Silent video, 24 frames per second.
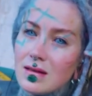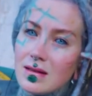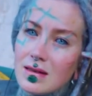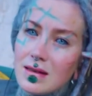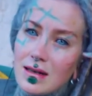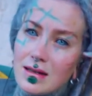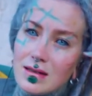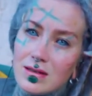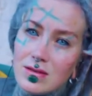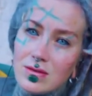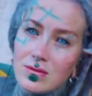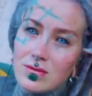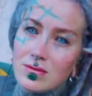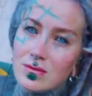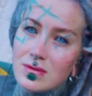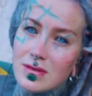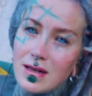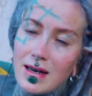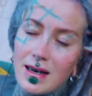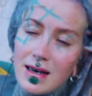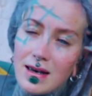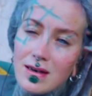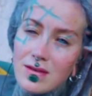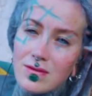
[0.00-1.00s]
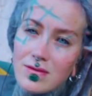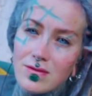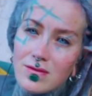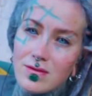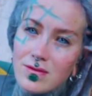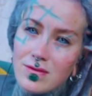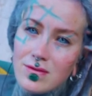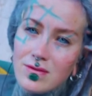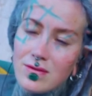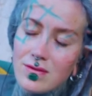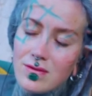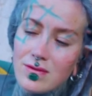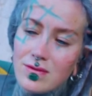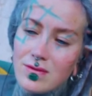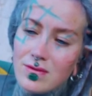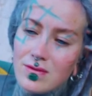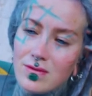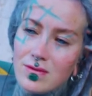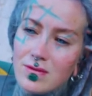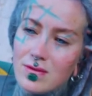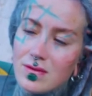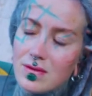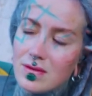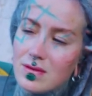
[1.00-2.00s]
they don't have
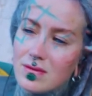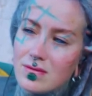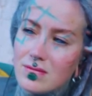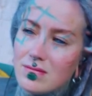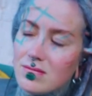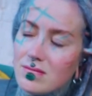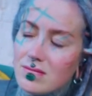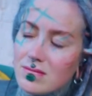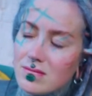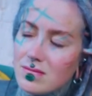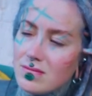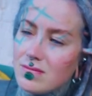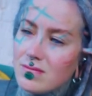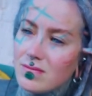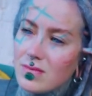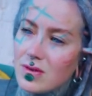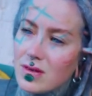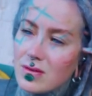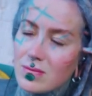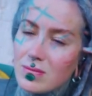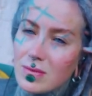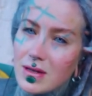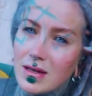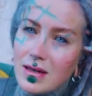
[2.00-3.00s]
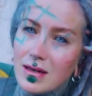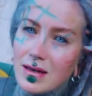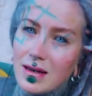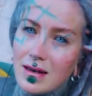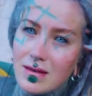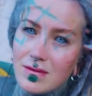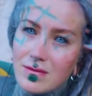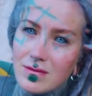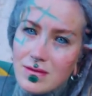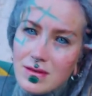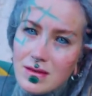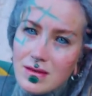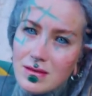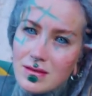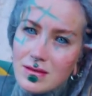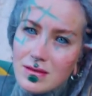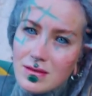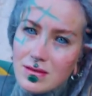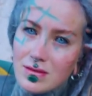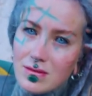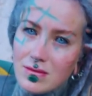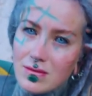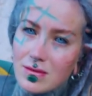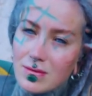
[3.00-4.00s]
what we have here in
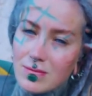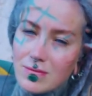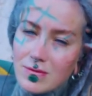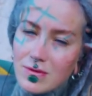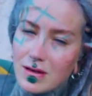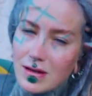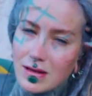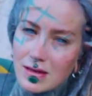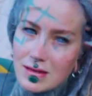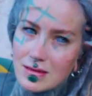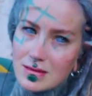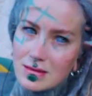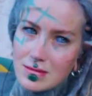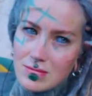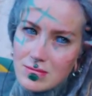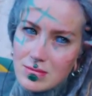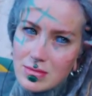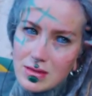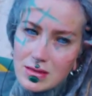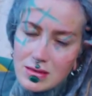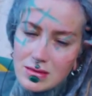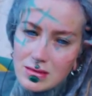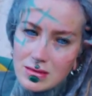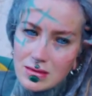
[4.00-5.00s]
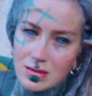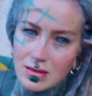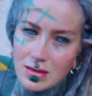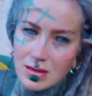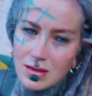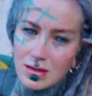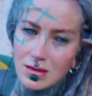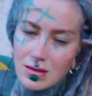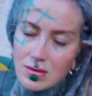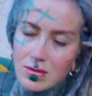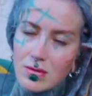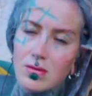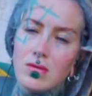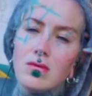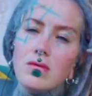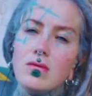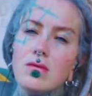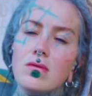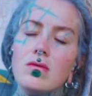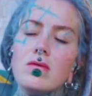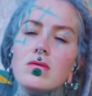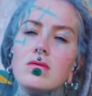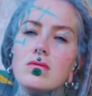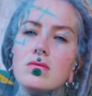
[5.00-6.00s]
Europe, for example,
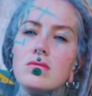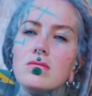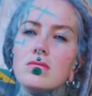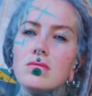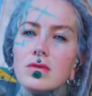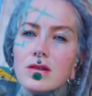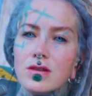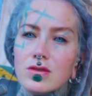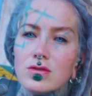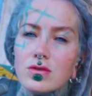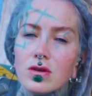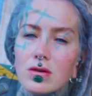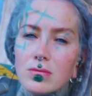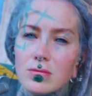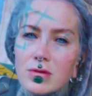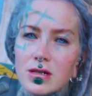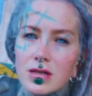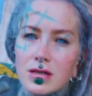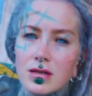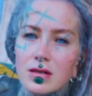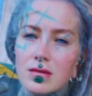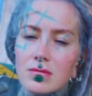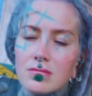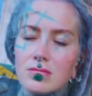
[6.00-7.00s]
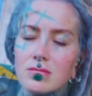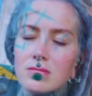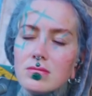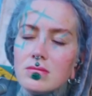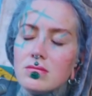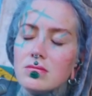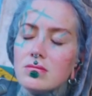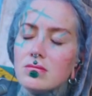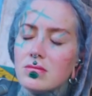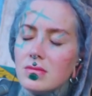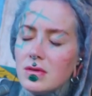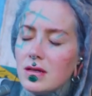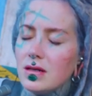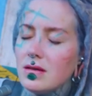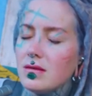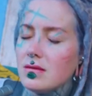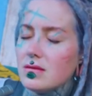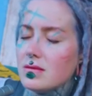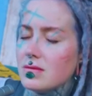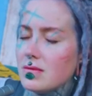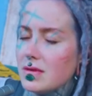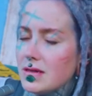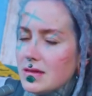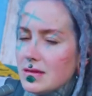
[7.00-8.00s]
in Germany, in
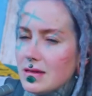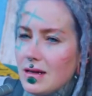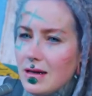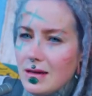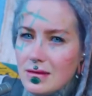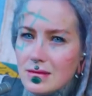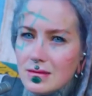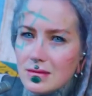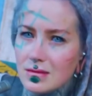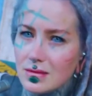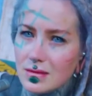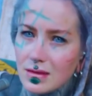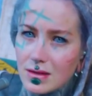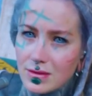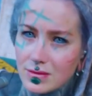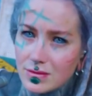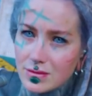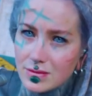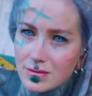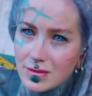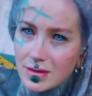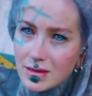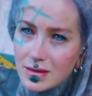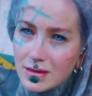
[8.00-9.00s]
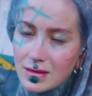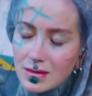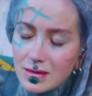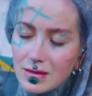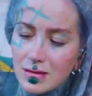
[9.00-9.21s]
Switzerland, in Austria.